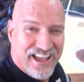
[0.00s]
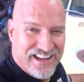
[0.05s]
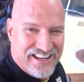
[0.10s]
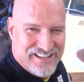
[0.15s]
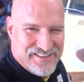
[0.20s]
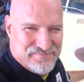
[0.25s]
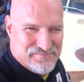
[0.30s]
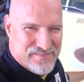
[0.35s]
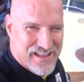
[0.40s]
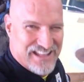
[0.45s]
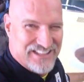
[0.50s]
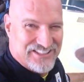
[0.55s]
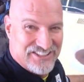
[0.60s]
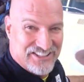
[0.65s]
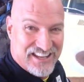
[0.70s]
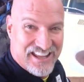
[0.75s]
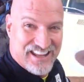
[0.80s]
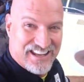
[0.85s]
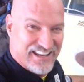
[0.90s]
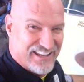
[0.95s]
I didn't mention
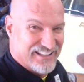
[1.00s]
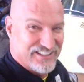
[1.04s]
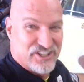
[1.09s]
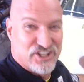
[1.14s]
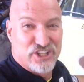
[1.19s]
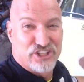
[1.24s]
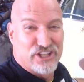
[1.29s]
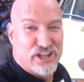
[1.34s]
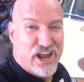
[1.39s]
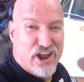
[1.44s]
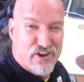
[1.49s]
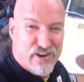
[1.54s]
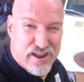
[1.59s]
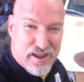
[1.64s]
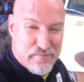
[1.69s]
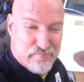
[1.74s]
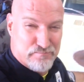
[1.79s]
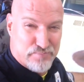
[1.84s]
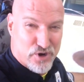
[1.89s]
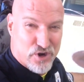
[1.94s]
it, and this
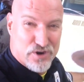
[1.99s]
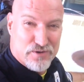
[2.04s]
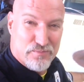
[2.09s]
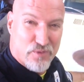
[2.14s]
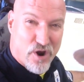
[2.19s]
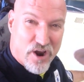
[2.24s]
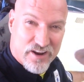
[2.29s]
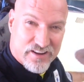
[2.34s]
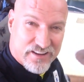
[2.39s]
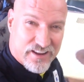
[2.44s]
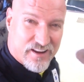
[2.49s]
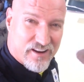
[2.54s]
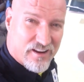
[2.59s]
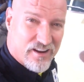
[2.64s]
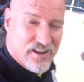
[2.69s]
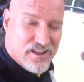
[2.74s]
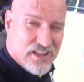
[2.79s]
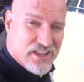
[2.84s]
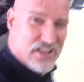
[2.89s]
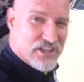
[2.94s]
glaring burn mark here.
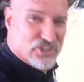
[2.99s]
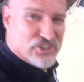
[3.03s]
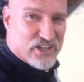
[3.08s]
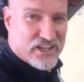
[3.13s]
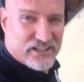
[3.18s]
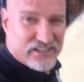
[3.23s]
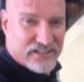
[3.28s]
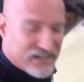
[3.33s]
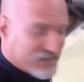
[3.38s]
She had an